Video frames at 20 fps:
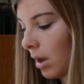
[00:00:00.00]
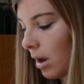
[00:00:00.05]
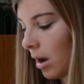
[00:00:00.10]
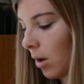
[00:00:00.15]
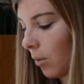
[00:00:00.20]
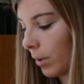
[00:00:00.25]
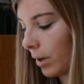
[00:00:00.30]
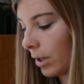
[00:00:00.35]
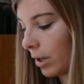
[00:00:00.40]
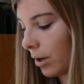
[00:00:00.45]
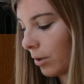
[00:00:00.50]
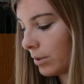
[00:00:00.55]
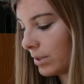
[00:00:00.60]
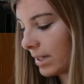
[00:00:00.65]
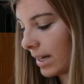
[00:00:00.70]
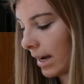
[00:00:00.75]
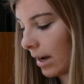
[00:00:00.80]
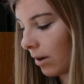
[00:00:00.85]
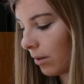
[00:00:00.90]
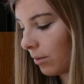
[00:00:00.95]
And we're going to go
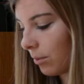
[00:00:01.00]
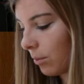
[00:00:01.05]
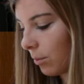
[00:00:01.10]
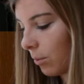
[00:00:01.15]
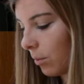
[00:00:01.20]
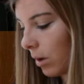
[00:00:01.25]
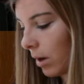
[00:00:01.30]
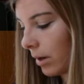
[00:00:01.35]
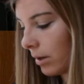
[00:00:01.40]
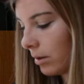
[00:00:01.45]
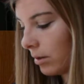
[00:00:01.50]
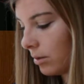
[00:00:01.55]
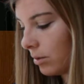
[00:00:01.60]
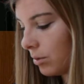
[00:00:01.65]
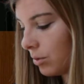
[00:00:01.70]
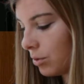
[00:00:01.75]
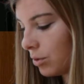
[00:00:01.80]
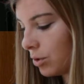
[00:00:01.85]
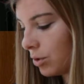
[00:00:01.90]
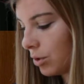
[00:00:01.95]
down. 1,
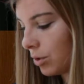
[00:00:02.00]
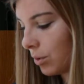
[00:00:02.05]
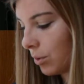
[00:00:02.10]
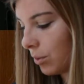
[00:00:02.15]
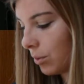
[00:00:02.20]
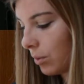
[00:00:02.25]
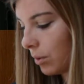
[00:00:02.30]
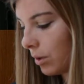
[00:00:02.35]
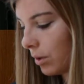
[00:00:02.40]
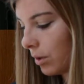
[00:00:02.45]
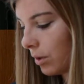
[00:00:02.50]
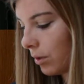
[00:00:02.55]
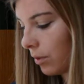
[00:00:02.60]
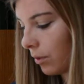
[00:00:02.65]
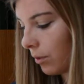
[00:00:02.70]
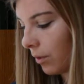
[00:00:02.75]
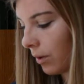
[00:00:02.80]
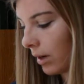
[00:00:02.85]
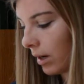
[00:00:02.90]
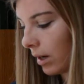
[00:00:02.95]
2,
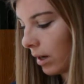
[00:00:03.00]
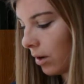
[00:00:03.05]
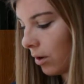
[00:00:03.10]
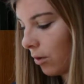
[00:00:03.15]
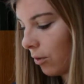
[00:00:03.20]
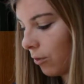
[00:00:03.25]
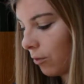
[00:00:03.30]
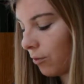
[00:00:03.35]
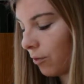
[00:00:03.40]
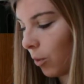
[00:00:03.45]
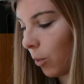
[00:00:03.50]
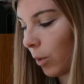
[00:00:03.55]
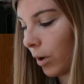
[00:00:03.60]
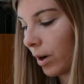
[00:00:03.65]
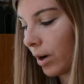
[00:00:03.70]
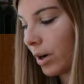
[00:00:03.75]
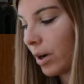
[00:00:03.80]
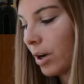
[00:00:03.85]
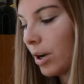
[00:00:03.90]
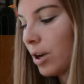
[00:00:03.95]
3,
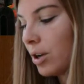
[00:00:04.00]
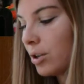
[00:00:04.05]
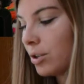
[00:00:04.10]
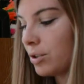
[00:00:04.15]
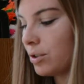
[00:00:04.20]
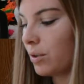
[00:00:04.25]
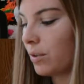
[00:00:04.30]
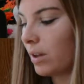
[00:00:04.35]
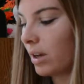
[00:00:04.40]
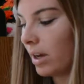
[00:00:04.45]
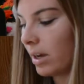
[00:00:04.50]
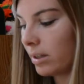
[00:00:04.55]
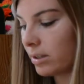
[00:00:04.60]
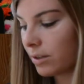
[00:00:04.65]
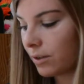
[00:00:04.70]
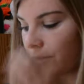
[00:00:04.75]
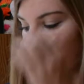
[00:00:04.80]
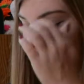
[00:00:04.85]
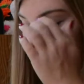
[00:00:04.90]
4. So the answer for